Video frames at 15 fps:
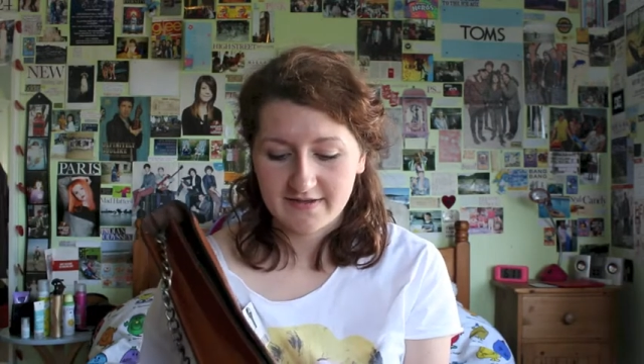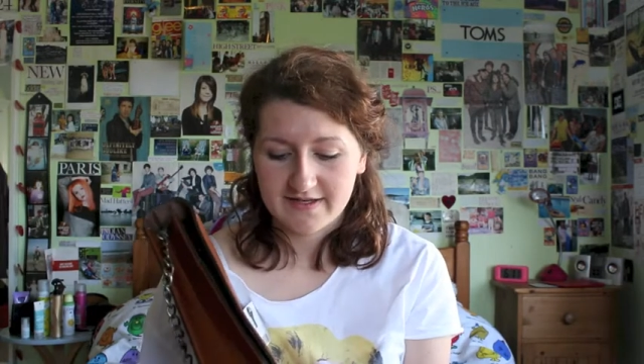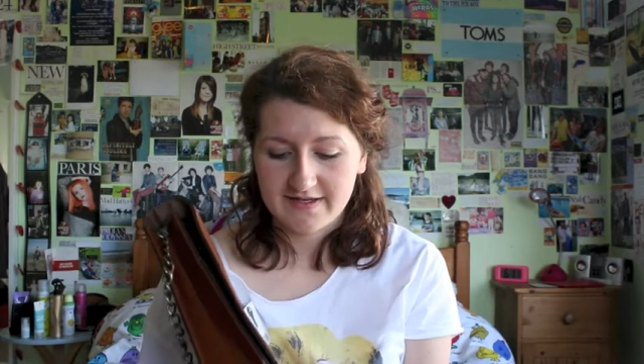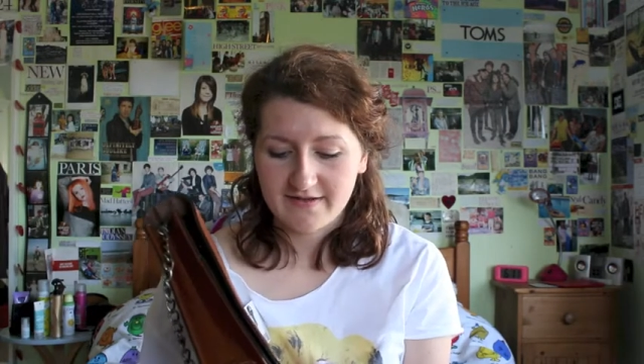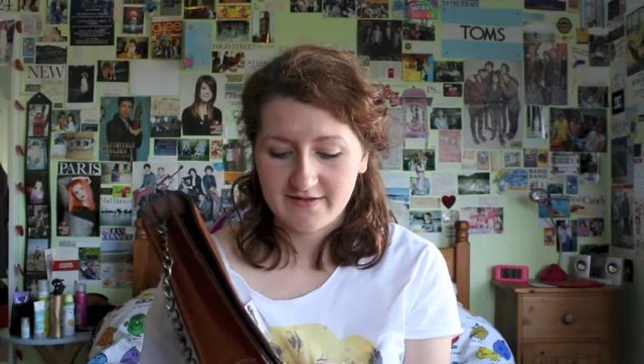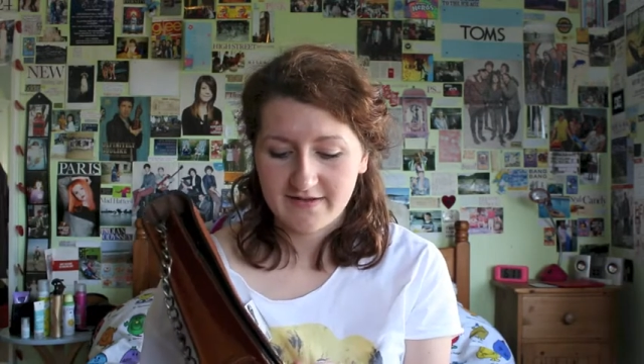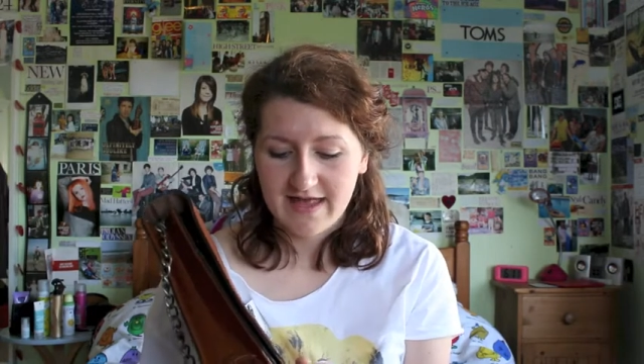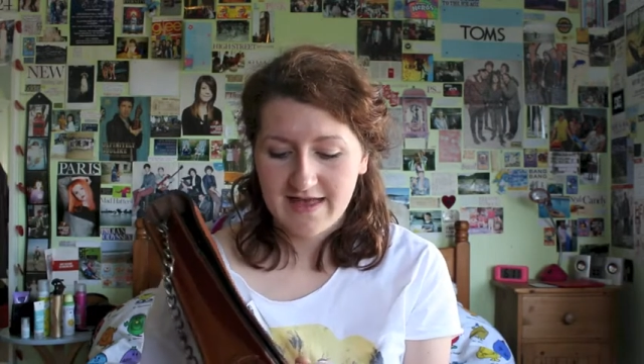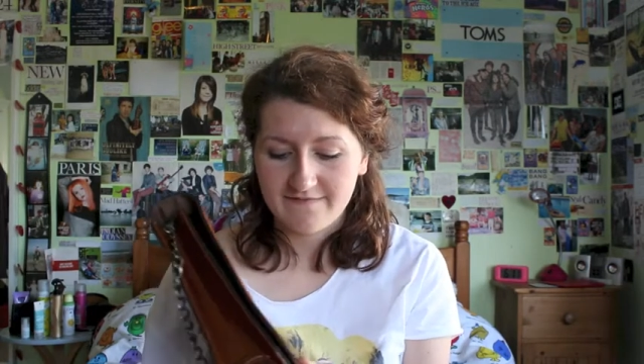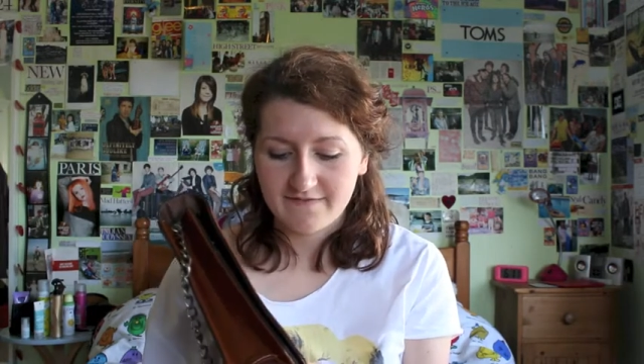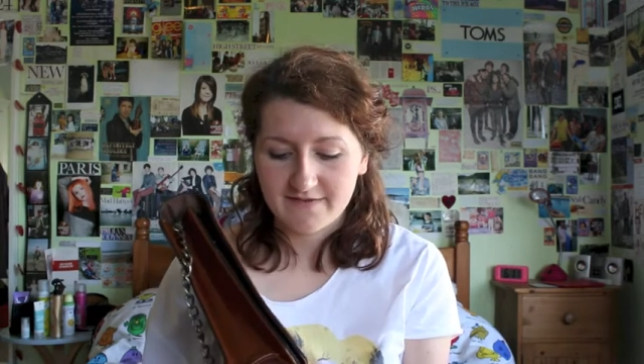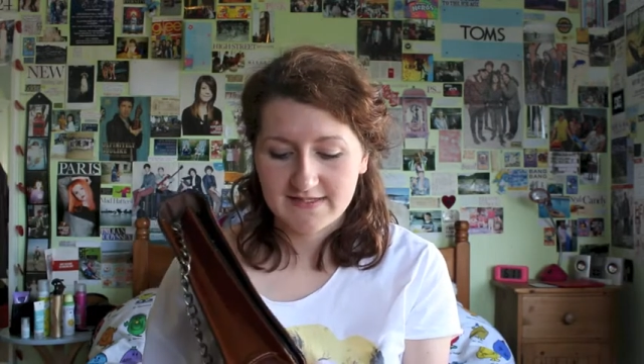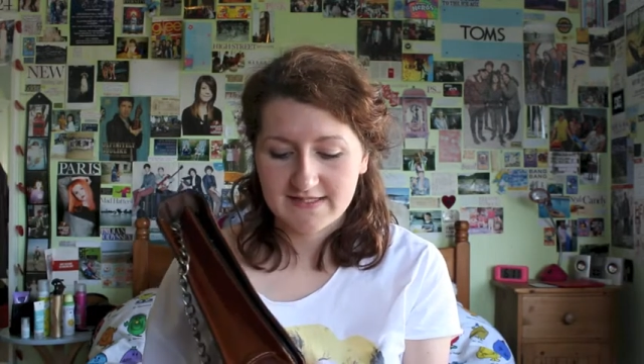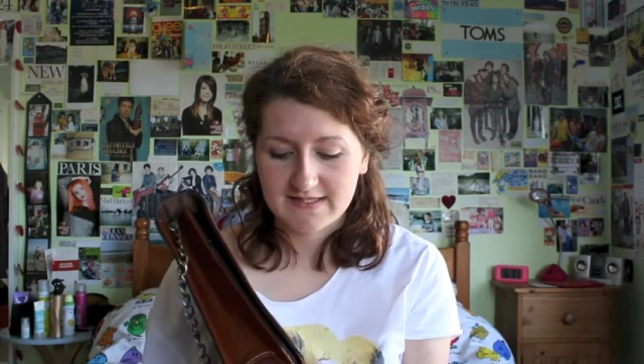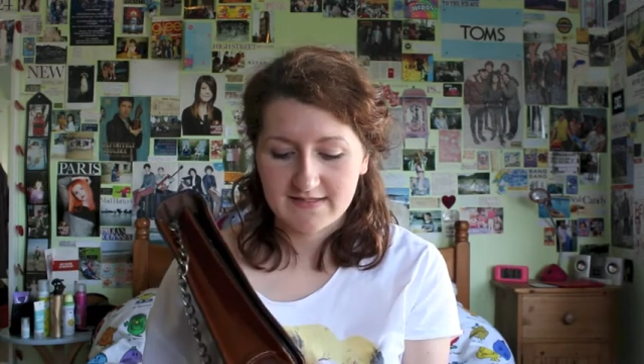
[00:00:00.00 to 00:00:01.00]
like
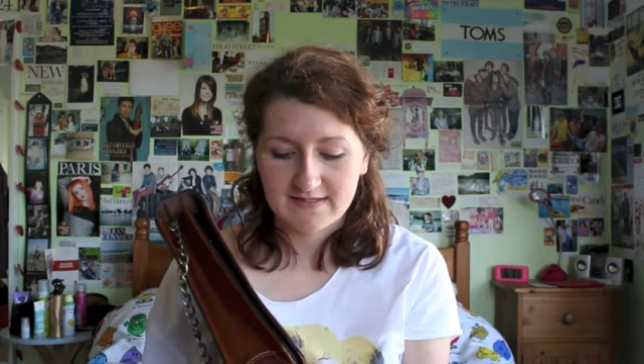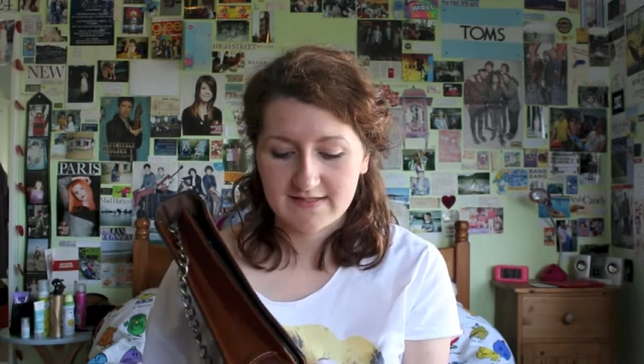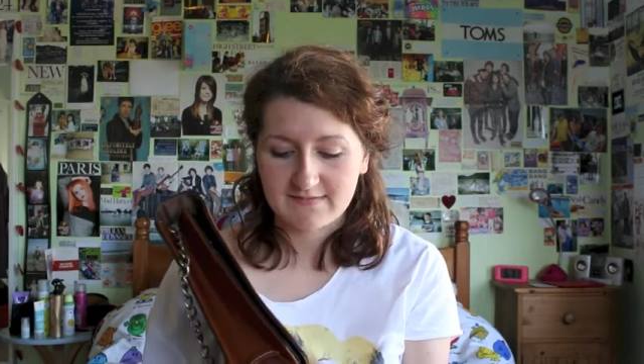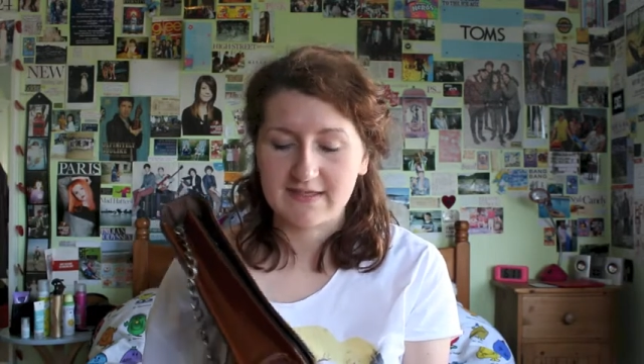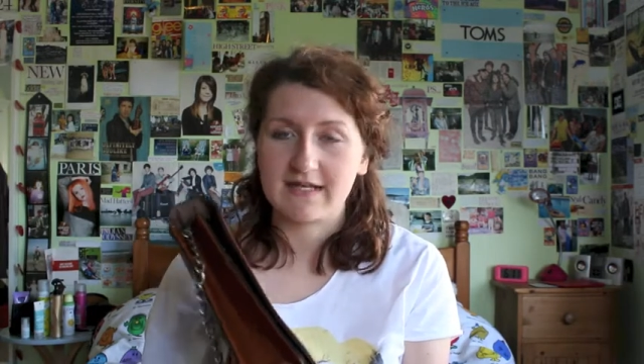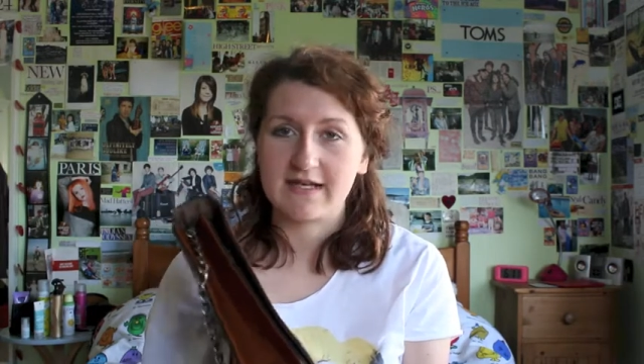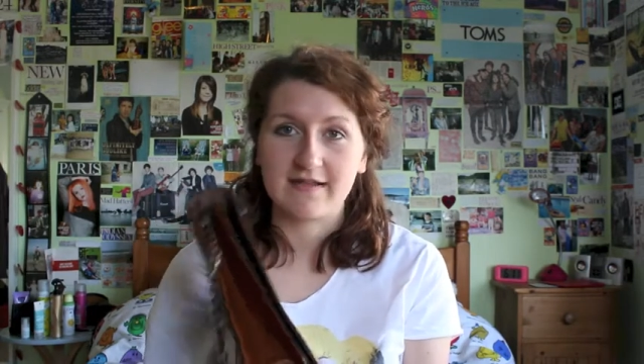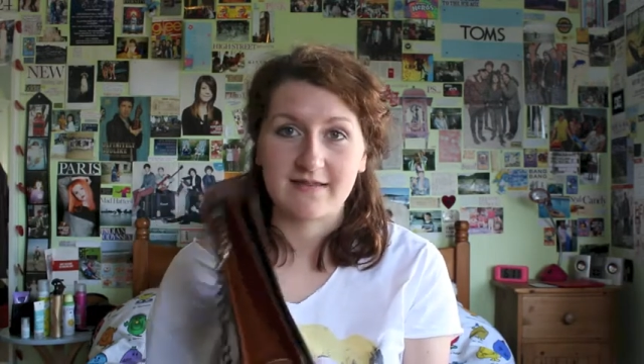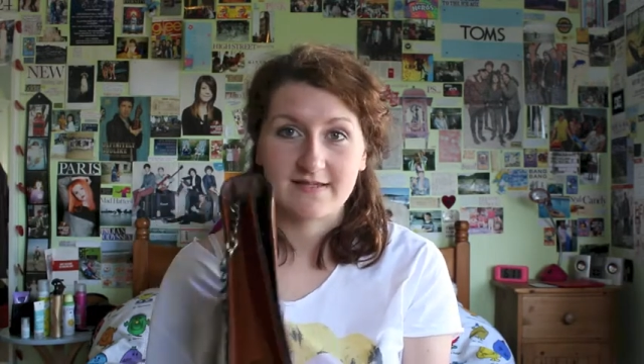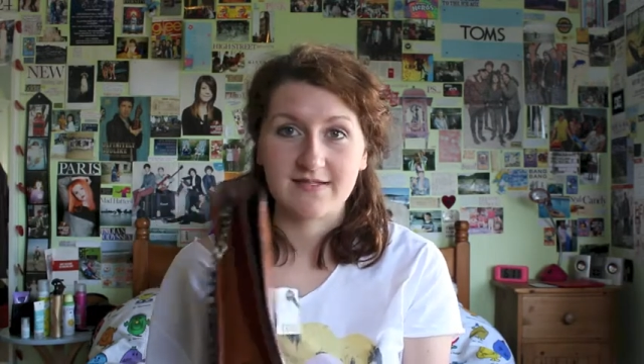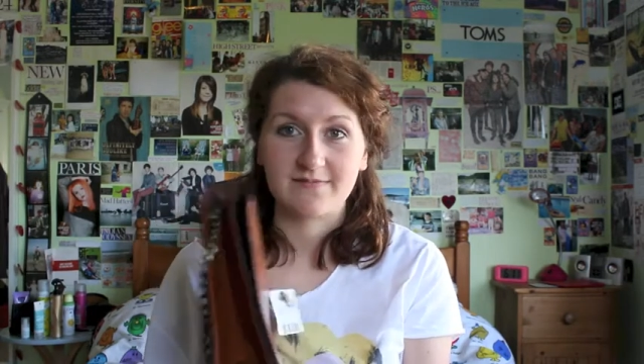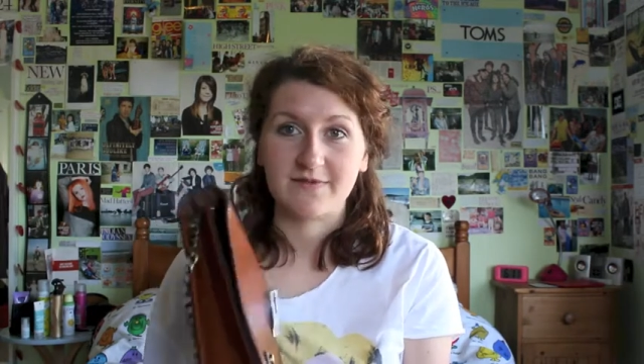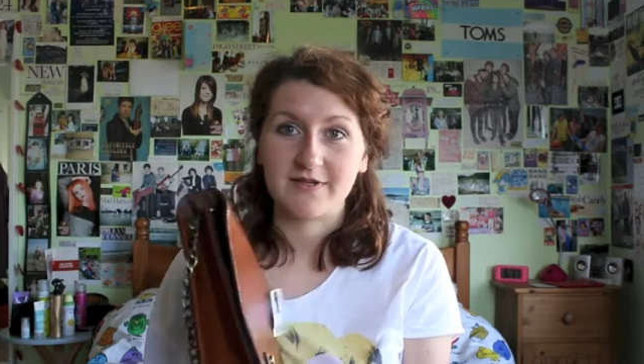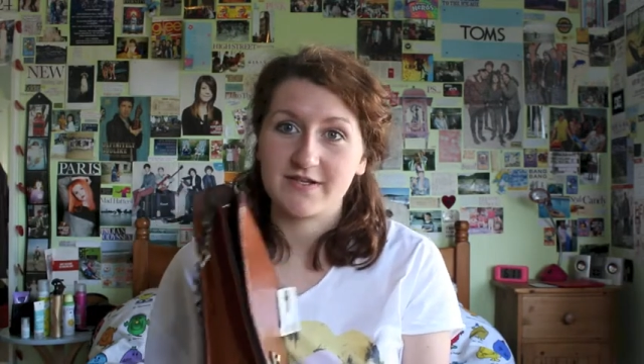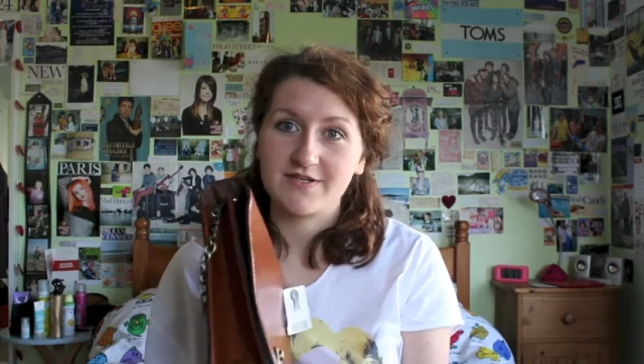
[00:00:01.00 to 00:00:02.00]
ever since the beginning of the
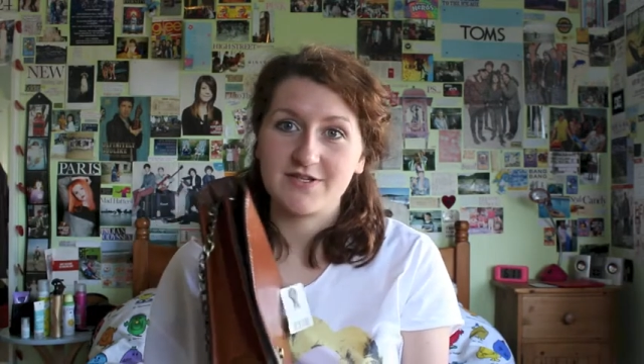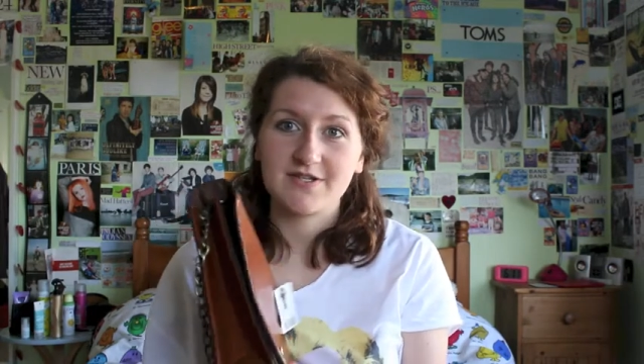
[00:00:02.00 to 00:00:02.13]
summer,